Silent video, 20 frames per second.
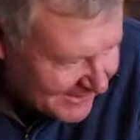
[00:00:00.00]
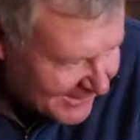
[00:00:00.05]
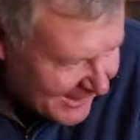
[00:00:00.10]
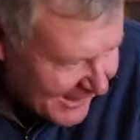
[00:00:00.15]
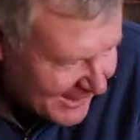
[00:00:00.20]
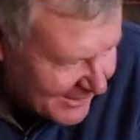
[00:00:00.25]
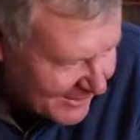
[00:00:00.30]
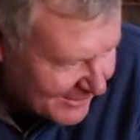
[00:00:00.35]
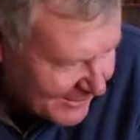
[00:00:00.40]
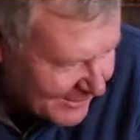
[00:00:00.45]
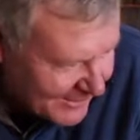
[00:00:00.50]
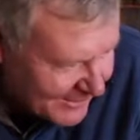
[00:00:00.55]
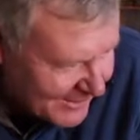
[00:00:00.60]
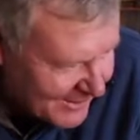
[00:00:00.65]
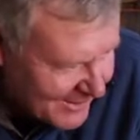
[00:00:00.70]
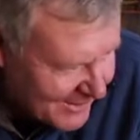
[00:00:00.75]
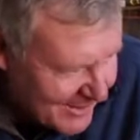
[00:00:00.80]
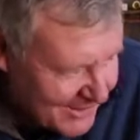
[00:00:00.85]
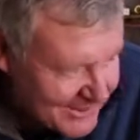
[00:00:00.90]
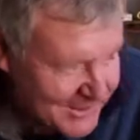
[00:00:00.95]
getting all
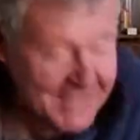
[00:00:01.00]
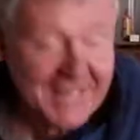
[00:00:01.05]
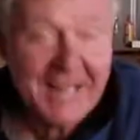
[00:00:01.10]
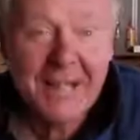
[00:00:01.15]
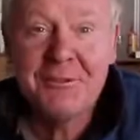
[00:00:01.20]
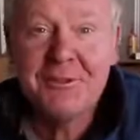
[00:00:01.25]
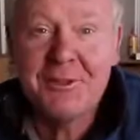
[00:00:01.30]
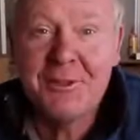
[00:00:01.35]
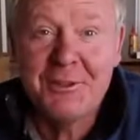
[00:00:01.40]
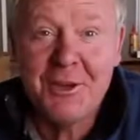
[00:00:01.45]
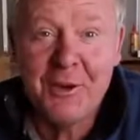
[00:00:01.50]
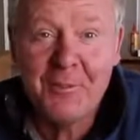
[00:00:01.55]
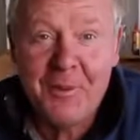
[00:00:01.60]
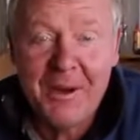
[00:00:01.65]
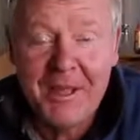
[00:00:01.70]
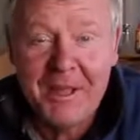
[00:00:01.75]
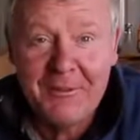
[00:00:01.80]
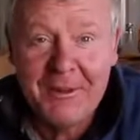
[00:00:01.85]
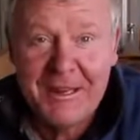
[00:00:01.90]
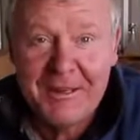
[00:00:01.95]
organised. She loves her job,
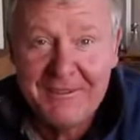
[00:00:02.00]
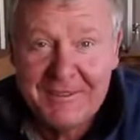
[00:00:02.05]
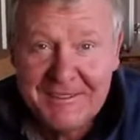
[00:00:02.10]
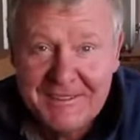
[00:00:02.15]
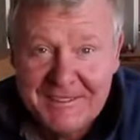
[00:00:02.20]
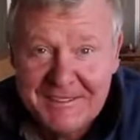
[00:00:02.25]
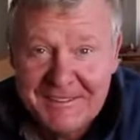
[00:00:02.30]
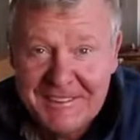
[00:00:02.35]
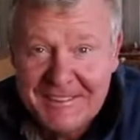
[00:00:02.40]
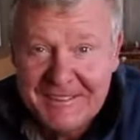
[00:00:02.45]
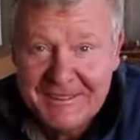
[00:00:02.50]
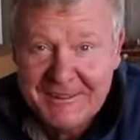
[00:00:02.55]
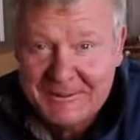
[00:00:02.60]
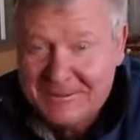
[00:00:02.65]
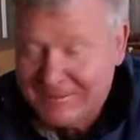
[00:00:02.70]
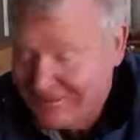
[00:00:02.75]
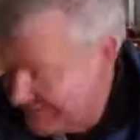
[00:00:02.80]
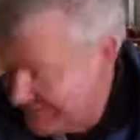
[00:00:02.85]
by the way, which is really cool.